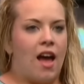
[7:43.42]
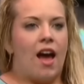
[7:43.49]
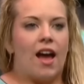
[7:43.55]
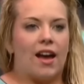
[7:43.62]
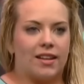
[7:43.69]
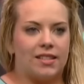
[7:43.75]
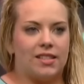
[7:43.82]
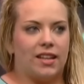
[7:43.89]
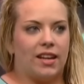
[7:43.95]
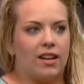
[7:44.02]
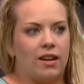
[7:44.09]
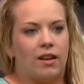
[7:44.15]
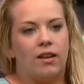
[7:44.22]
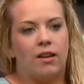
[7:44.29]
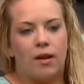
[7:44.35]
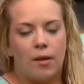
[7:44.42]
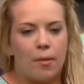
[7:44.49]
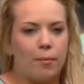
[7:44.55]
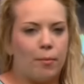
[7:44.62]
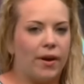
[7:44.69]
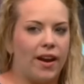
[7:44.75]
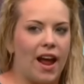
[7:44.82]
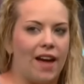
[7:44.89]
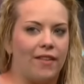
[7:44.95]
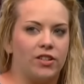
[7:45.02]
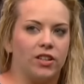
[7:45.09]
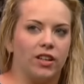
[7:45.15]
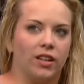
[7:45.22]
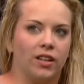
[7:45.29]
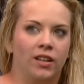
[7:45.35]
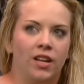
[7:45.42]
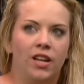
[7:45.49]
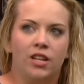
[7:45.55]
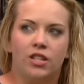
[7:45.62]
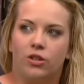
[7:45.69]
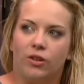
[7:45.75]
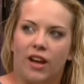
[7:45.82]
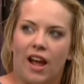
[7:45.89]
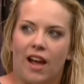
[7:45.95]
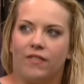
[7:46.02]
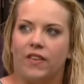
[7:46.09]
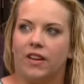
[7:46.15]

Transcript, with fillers: I could see it. But after two and a half